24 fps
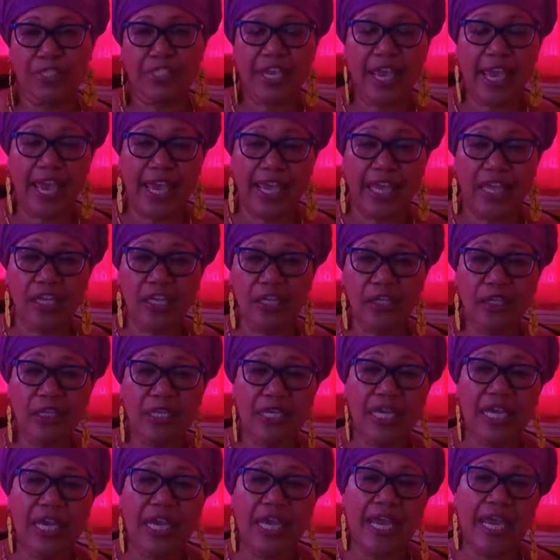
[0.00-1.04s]
kale
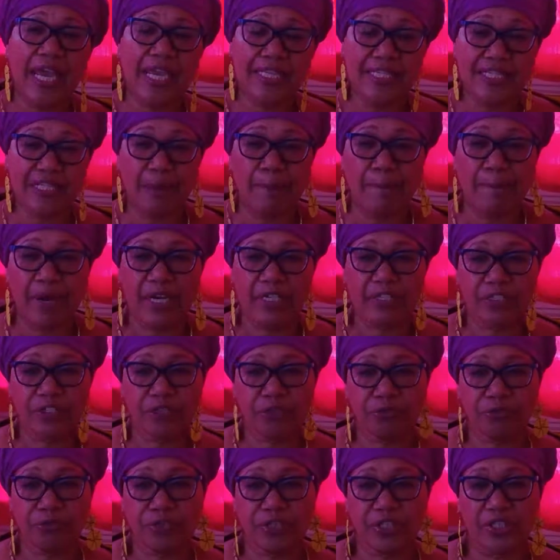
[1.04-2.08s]
and some
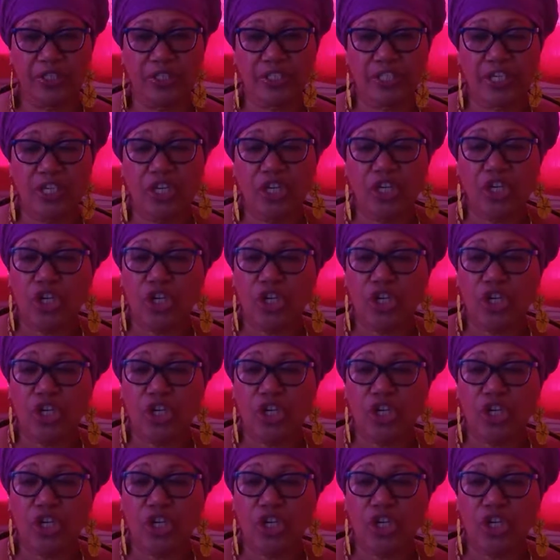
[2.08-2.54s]
mustard greens.